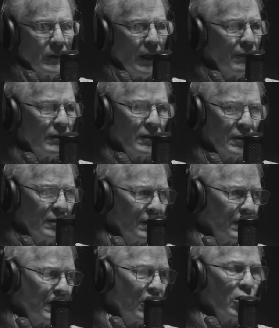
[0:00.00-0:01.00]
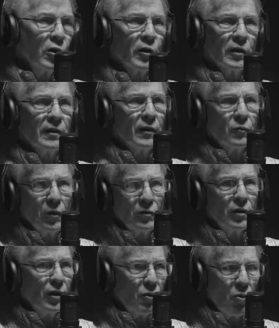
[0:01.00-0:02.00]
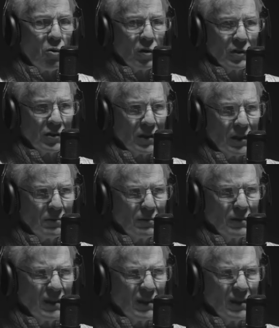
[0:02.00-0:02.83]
even to the clerk that wrote the awards up,